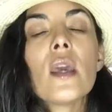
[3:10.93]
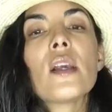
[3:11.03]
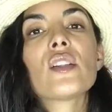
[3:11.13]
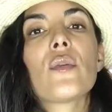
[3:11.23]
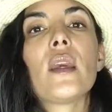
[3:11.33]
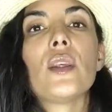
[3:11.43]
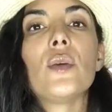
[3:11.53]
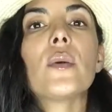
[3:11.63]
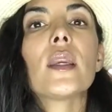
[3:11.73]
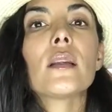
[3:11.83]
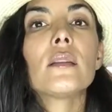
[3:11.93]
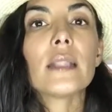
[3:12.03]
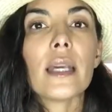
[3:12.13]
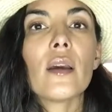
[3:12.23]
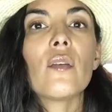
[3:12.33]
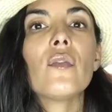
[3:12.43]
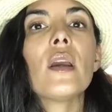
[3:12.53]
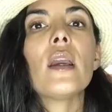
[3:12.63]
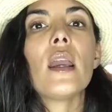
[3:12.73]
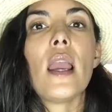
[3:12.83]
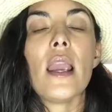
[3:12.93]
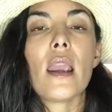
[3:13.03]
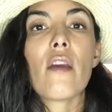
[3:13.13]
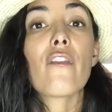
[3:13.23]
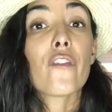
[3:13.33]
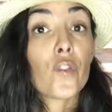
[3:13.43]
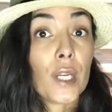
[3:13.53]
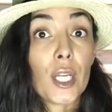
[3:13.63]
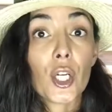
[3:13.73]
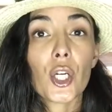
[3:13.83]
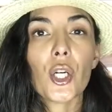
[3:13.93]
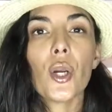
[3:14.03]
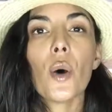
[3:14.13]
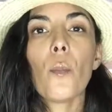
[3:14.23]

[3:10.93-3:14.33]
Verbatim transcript: so that you can live a freer,